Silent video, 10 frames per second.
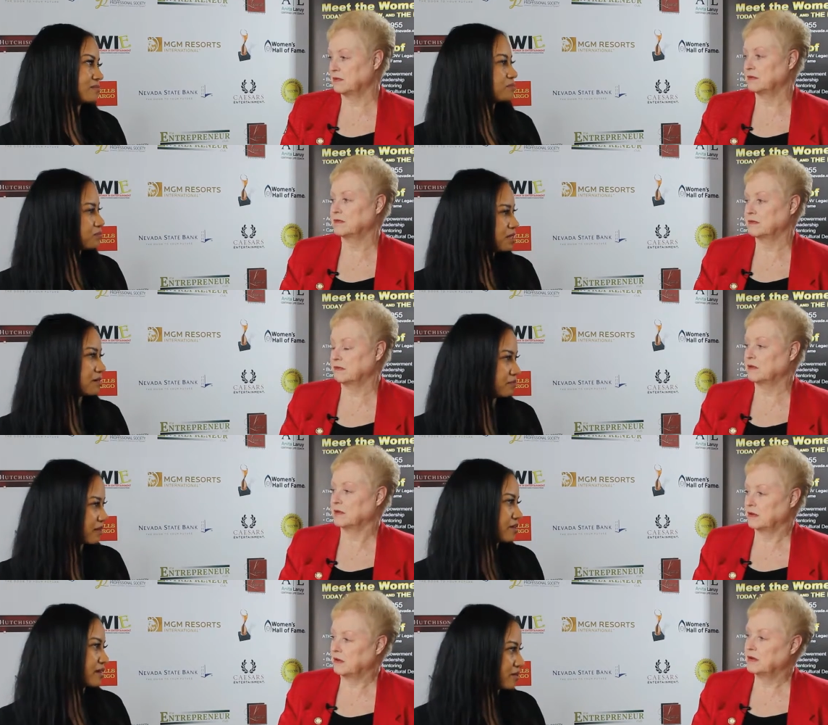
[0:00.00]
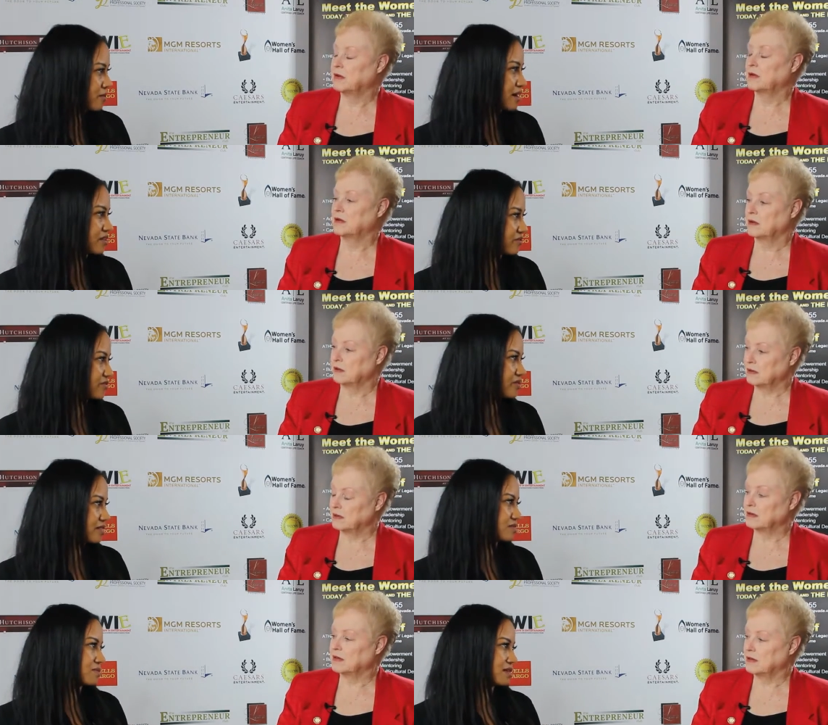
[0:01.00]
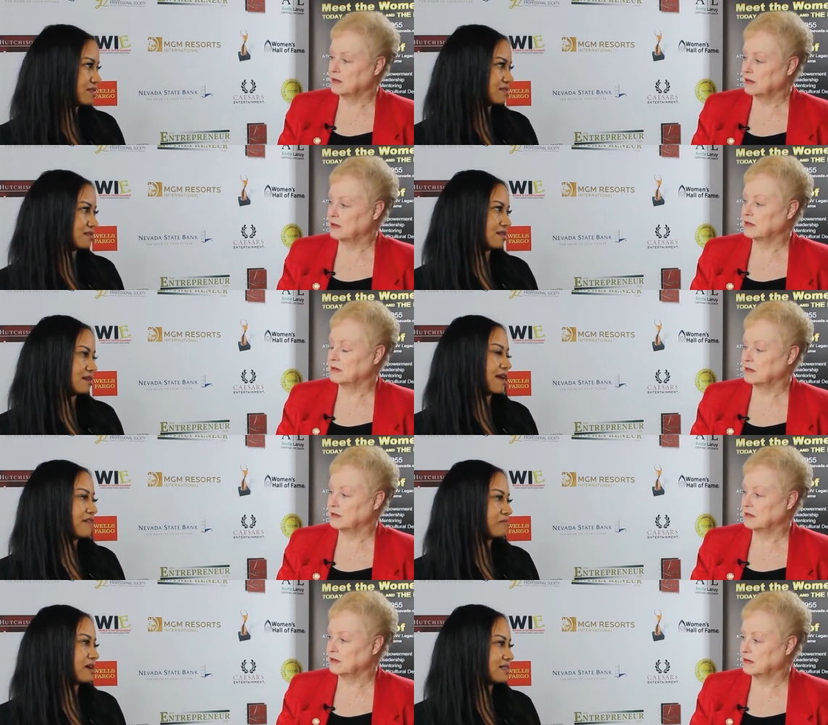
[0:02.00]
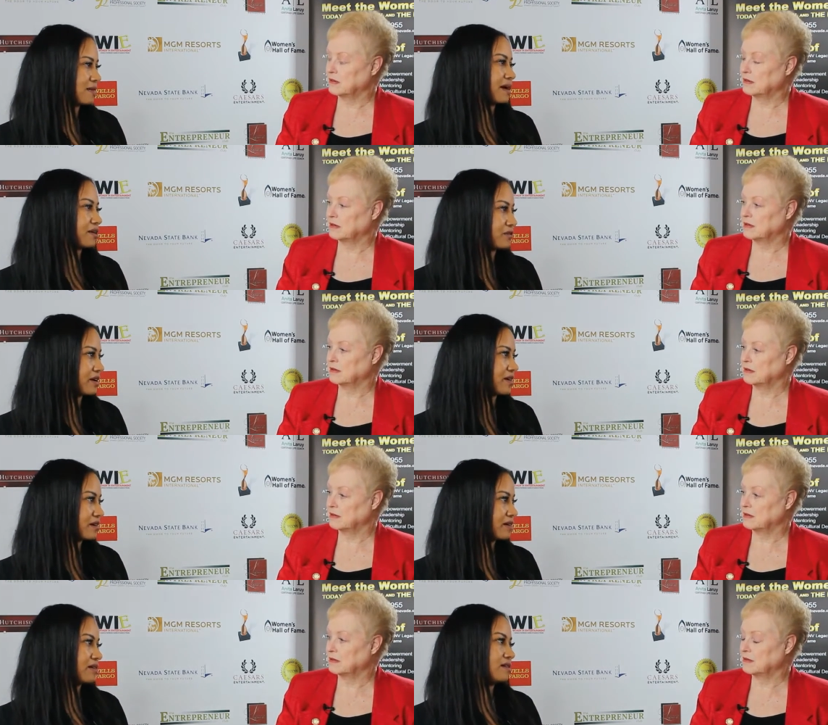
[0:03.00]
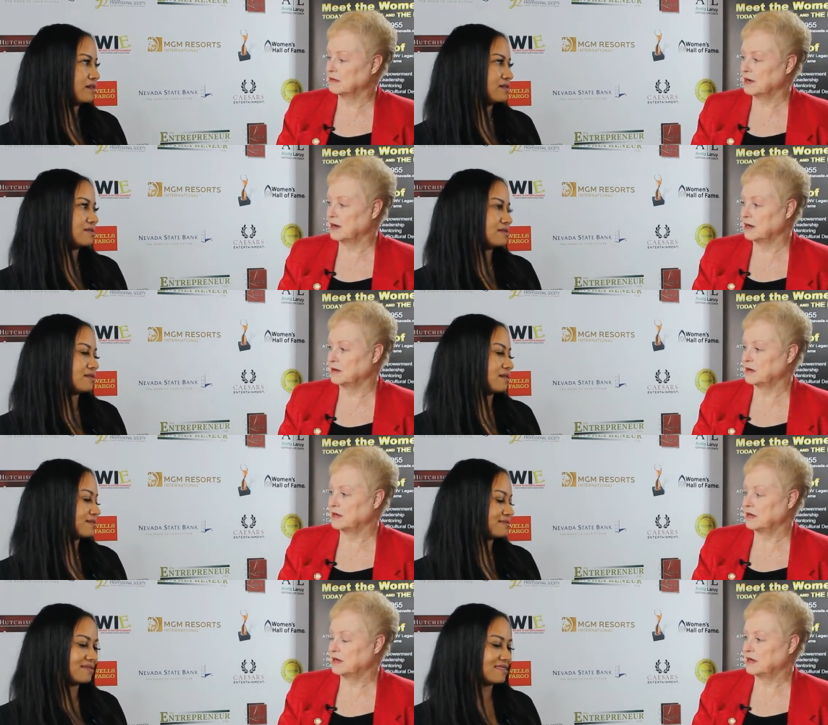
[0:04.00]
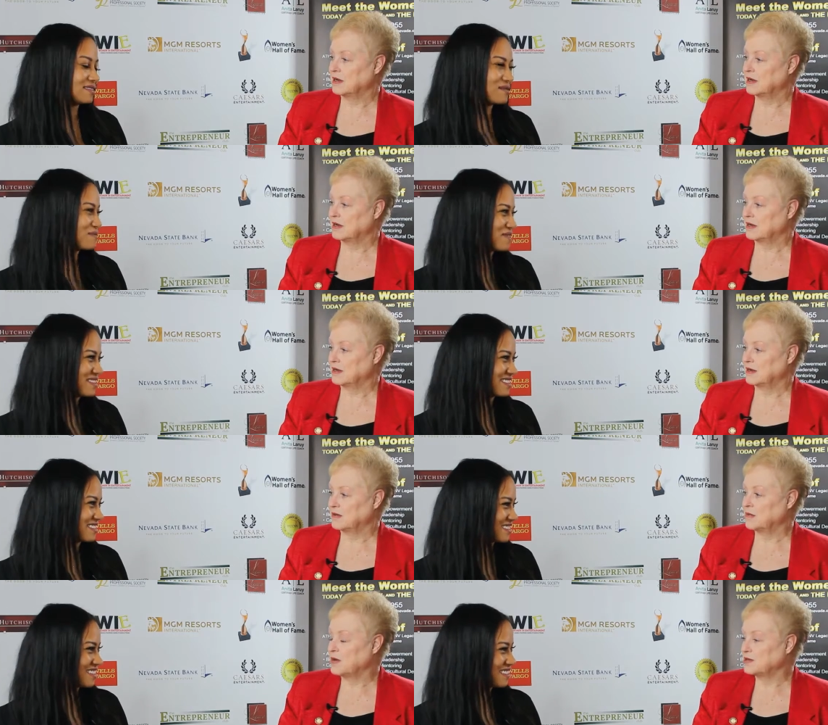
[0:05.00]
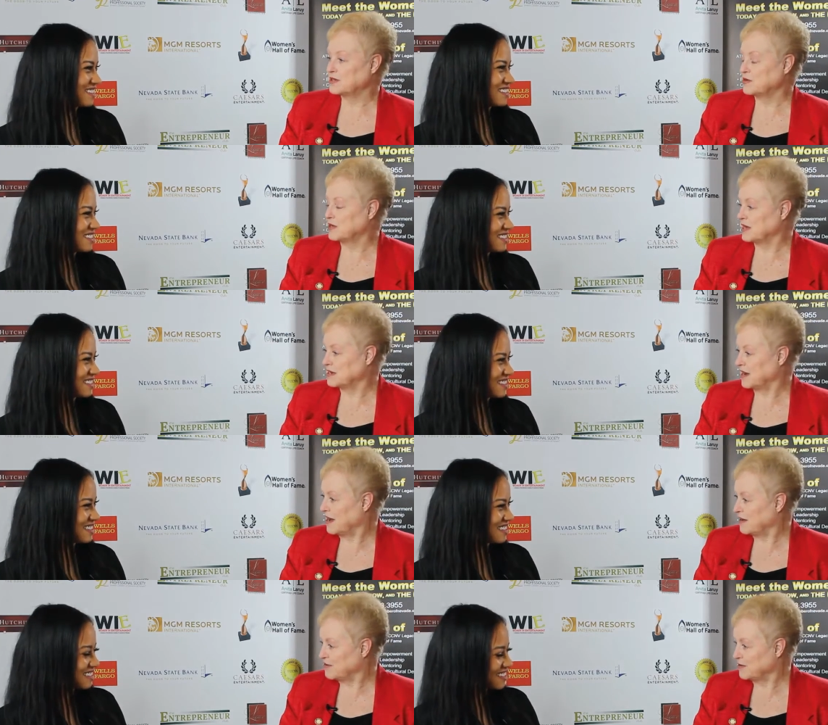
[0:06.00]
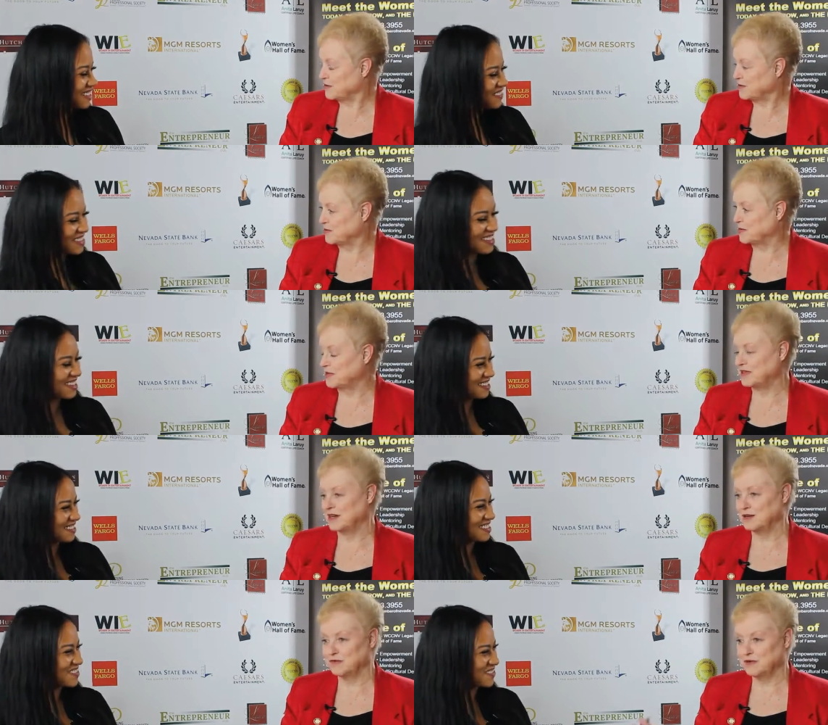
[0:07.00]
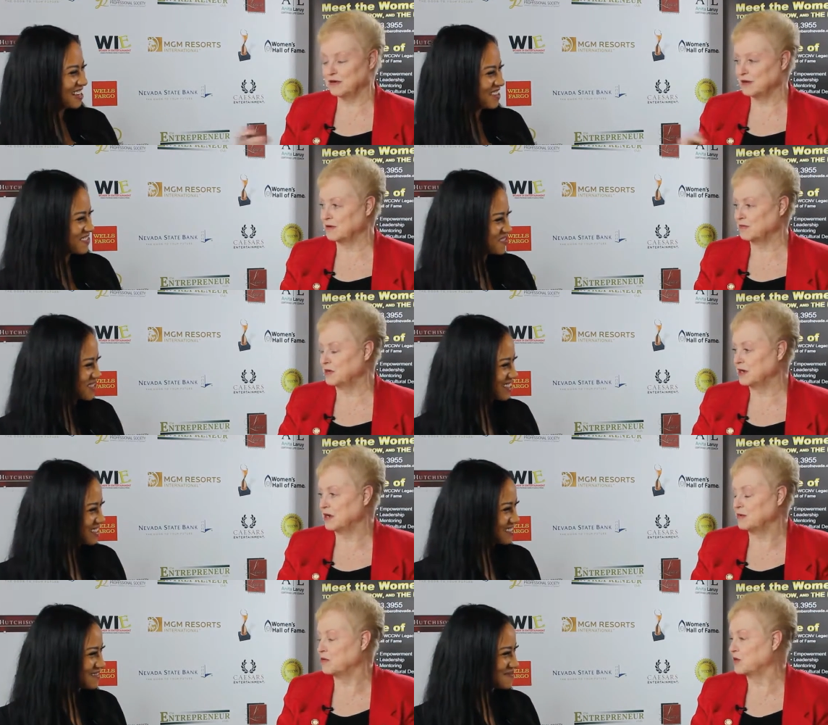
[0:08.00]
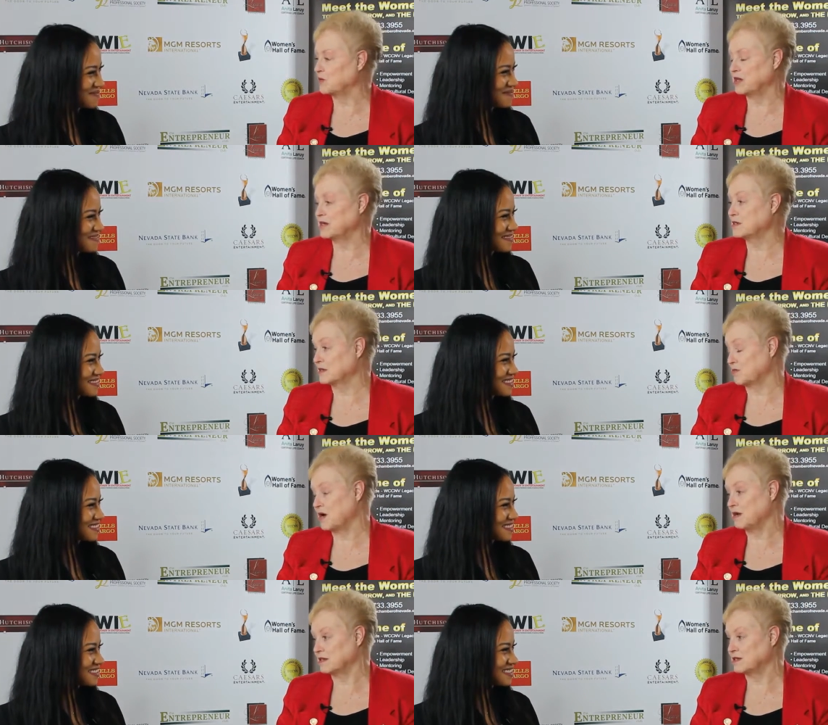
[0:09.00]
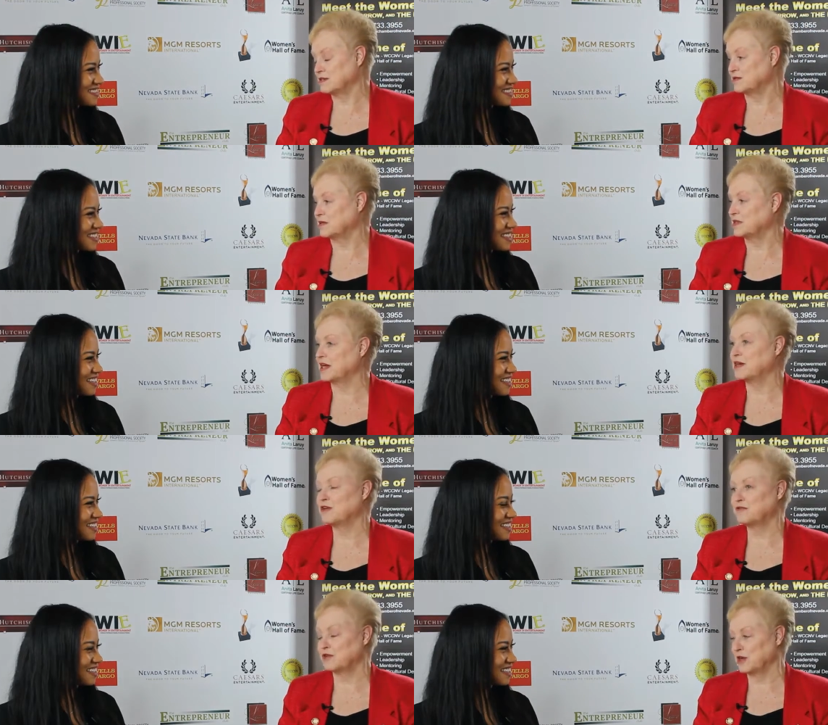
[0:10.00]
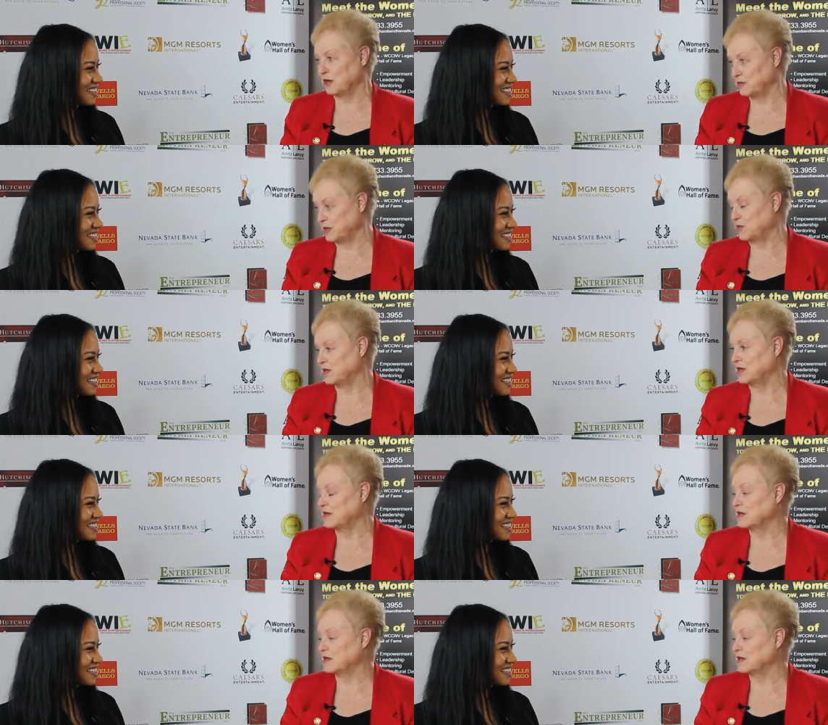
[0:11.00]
Speaker 1: can be a mother and a wife as well as uh, have maintain my career. Right. So that's so important.
Speaker 2: Well, we're so glad to have you. Oh, thank, you, thank you, so for being on board with us as well, too. And thank you for helping with the